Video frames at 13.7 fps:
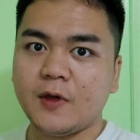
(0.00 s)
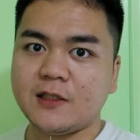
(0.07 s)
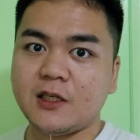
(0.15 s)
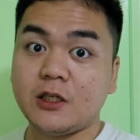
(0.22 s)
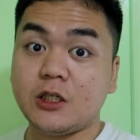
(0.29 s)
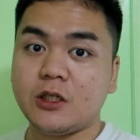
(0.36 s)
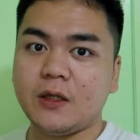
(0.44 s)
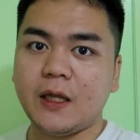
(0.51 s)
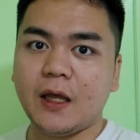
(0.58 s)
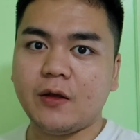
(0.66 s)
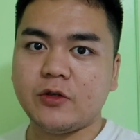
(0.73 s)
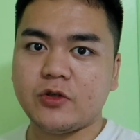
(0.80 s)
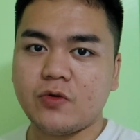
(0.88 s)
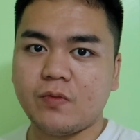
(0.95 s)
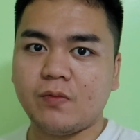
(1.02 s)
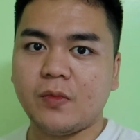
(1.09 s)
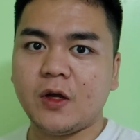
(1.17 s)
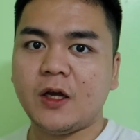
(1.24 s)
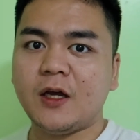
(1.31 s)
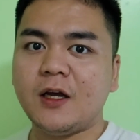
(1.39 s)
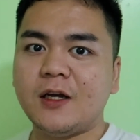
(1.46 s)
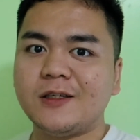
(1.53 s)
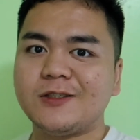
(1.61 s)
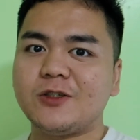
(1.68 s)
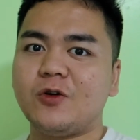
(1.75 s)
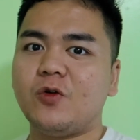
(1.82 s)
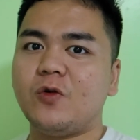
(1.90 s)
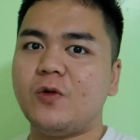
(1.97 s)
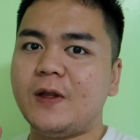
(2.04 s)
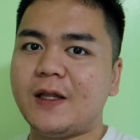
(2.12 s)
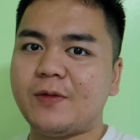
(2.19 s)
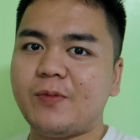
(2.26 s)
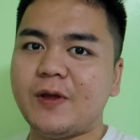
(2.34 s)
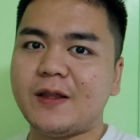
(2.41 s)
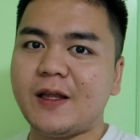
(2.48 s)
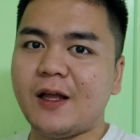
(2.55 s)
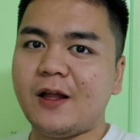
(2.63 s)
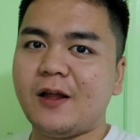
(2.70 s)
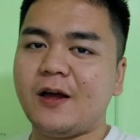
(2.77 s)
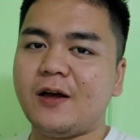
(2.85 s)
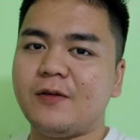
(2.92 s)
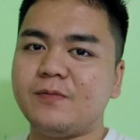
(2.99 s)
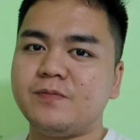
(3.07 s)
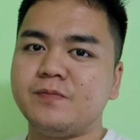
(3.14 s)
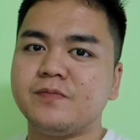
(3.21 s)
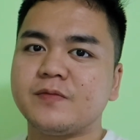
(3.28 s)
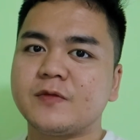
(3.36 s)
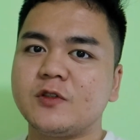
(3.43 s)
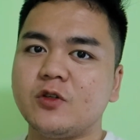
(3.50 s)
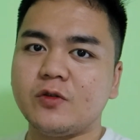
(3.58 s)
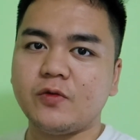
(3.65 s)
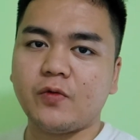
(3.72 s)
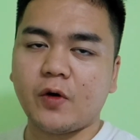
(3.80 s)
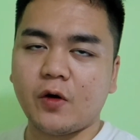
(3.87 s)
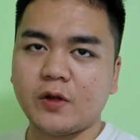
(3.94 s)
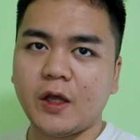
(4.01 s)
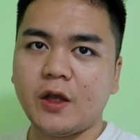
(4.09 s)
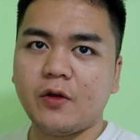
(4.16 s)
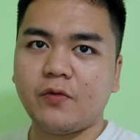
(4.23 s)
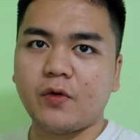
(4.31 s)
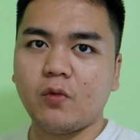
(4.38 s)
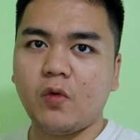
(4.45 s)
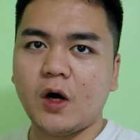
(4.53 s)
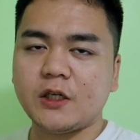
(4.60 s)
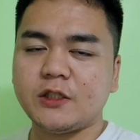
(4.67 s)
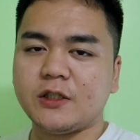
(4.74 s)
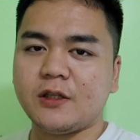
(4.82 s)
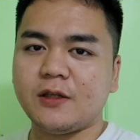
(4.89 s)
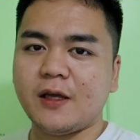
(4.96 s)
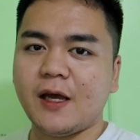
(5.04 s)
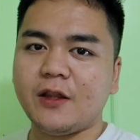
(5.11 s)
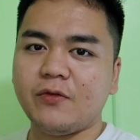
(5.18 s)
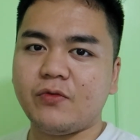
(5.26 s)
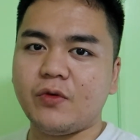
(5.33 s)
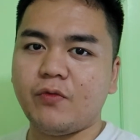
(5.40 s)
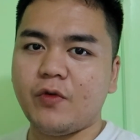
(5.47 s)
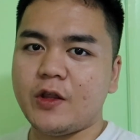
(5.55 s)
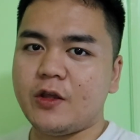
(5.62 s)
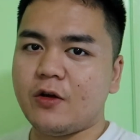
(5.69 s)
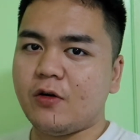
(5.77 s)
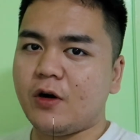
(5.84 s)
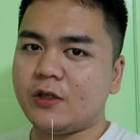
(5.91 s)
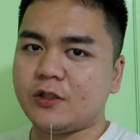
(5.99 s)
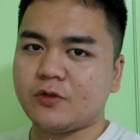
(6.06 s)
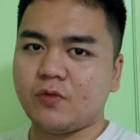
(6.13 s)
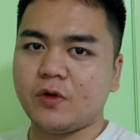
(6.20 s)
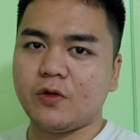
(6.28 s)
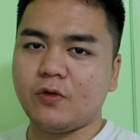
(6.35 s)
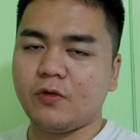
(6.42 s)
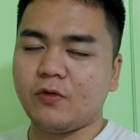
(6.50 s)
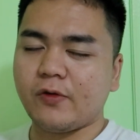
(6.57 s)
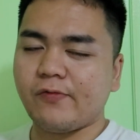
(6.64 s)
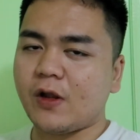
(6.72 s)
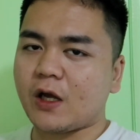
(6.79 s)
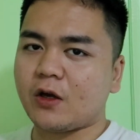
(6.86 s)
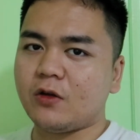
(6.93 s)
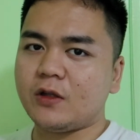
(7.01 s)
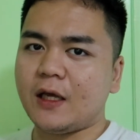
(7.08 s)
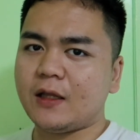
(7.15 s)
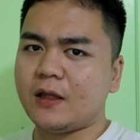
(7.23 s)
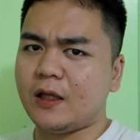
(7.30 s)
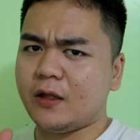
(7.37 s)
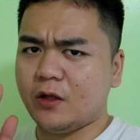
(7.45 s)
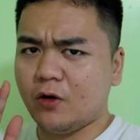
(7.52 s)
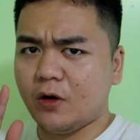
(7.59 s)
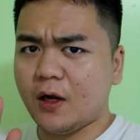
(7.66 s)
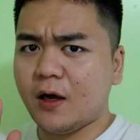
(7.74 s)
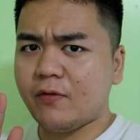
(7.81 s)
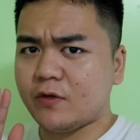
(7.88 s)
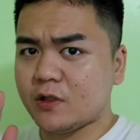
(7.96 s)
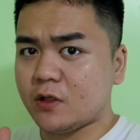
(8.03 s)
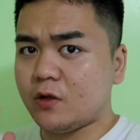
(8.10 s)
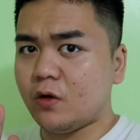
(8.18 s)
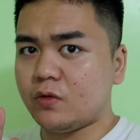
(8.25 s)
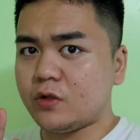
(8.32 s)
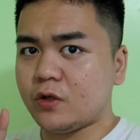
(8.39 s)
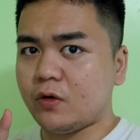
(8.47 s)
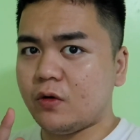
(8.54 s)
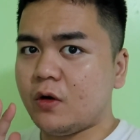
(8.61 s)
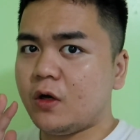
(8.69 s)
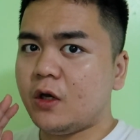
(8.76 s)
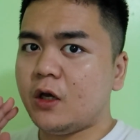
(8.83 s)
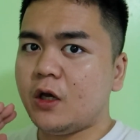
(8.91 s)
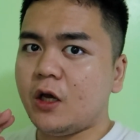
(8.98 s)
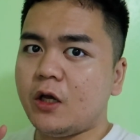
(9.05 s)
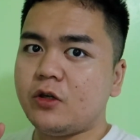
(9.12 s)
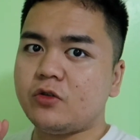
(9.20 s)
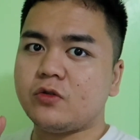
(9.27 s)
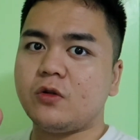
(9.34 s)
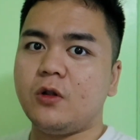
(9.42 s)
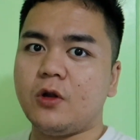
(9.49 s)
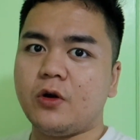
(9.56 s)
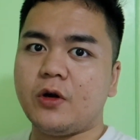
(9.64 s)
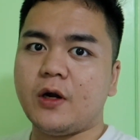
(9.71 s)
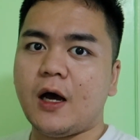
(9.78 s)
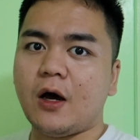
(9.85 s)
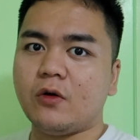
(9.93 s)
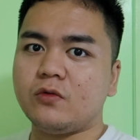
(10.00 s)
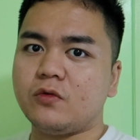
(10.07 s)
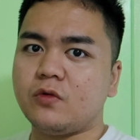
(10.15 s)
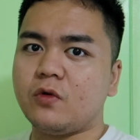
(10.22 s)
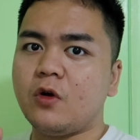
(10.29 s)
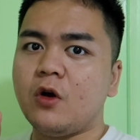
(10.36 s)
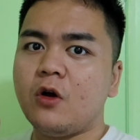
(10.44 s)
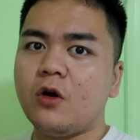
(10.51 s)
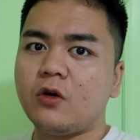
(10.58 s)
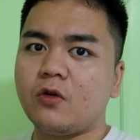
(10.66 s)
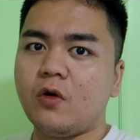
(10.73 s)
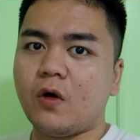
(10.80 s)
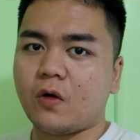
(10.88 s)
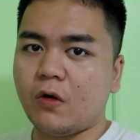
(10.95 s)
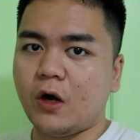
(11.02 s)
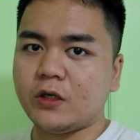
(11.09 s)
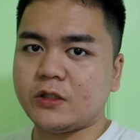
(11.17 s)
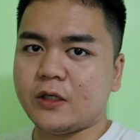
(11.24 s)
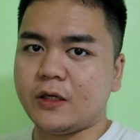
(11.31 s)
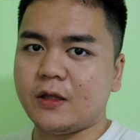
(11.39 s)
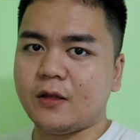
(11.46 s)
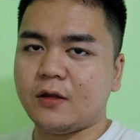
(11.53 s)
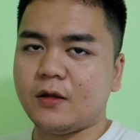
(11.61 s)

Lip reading: It's a gymnasium. So let me tell thank you for watching to the end of the video. I just want you to reflect on that your life is a dojo. And you should learn how to go across it